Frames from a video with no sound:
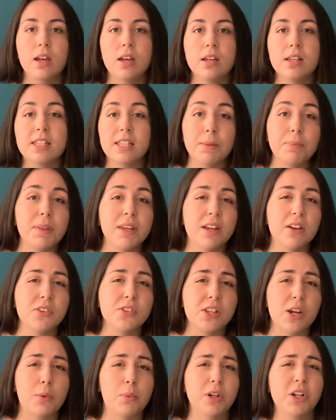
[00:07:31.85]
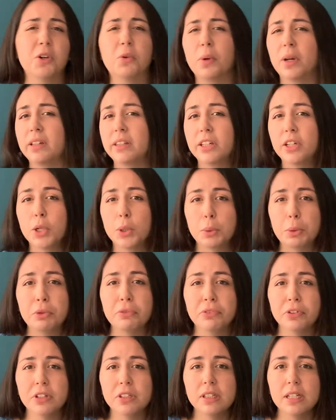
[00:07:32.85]
Something else I want to quickly go
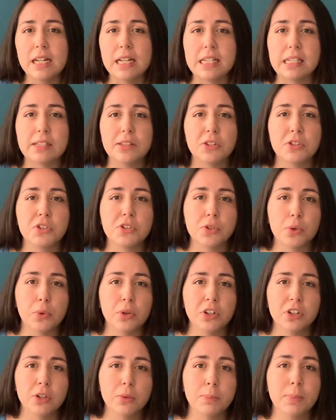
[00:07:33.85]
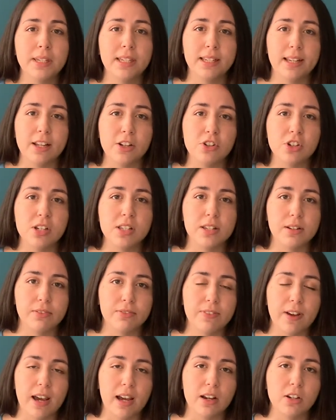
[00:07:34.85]
over is the soil pH's
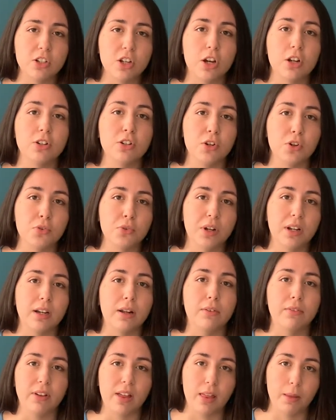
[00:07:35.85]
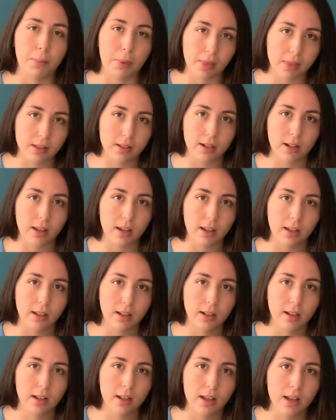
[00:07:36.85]
effect on nutrient availability.
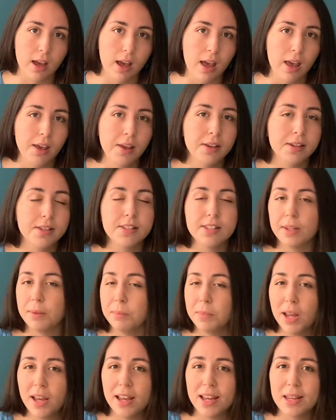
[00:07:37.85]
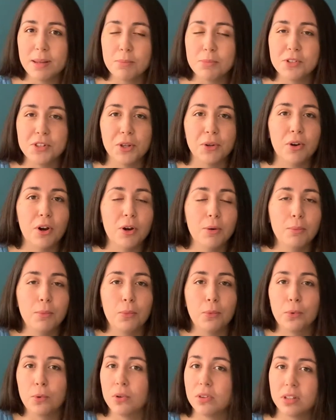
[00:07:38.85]
Sometimes there are
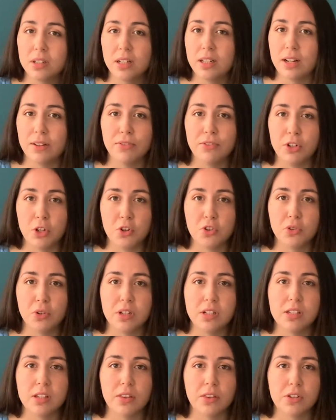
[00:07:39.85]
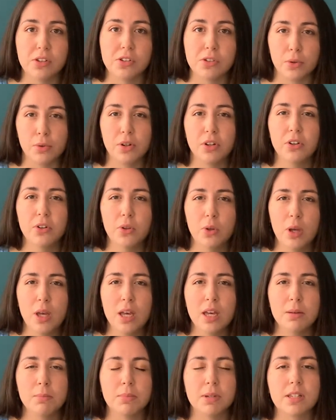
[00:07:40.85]
more than enough nutrients in the soil,
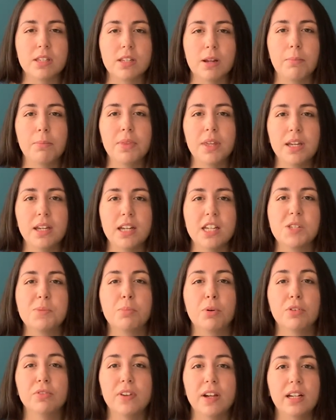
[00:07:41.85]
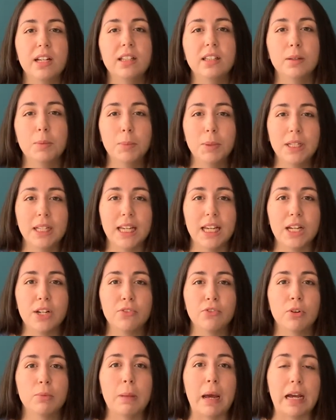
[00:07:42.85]
but something is preventing the plant
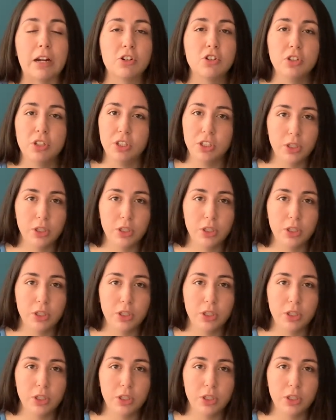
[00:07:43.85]
from actually